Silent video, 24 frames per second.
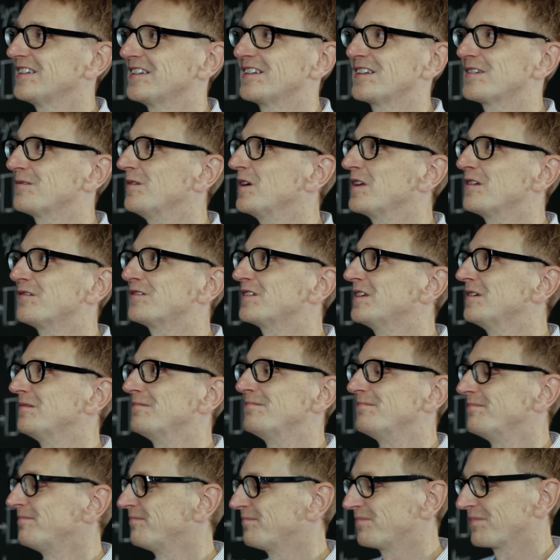It's one of the
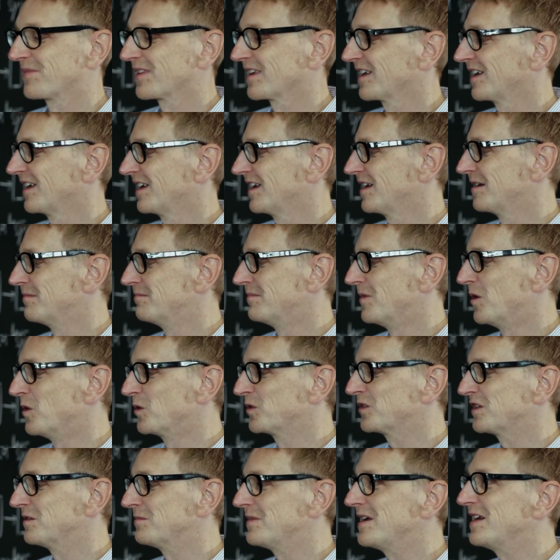
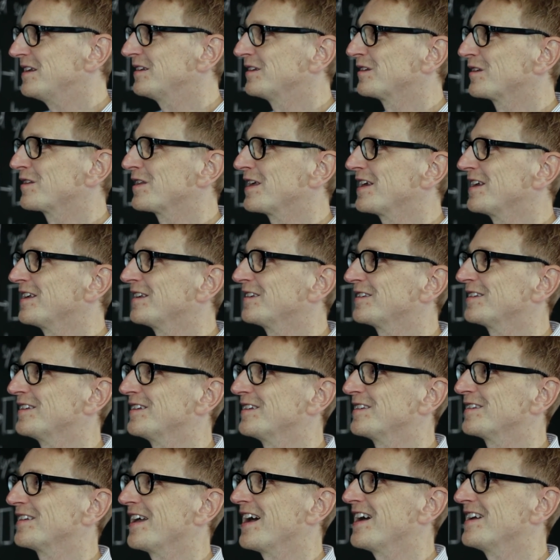most amazing things
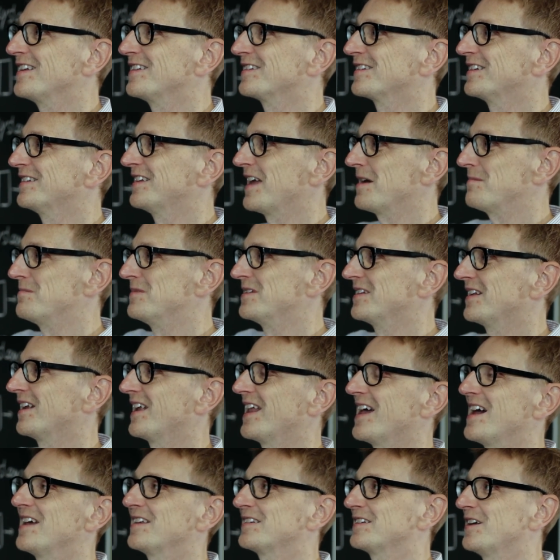in science that happened in the
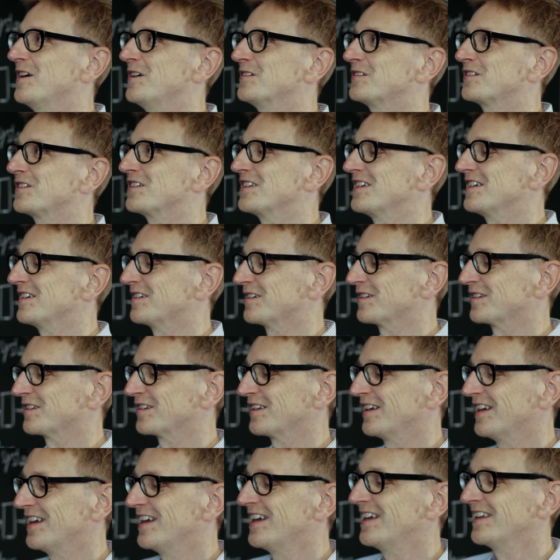last hundred
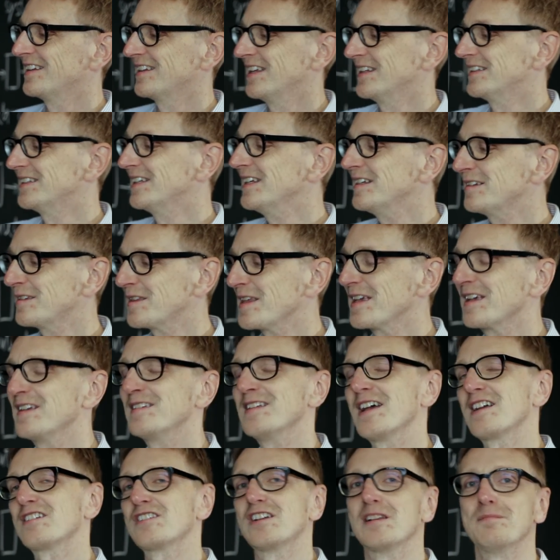years, that this thing is
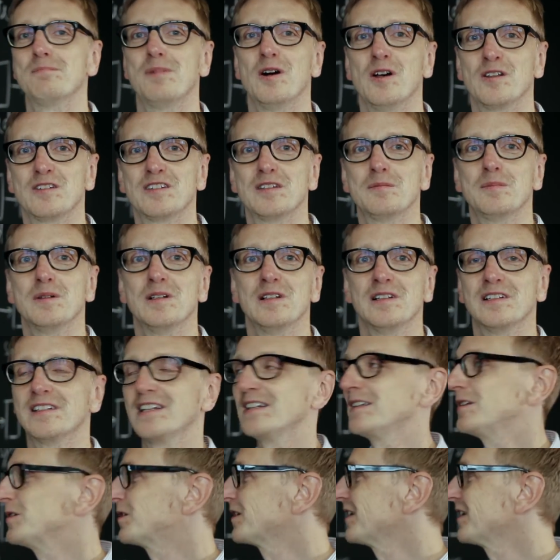actually possible, that you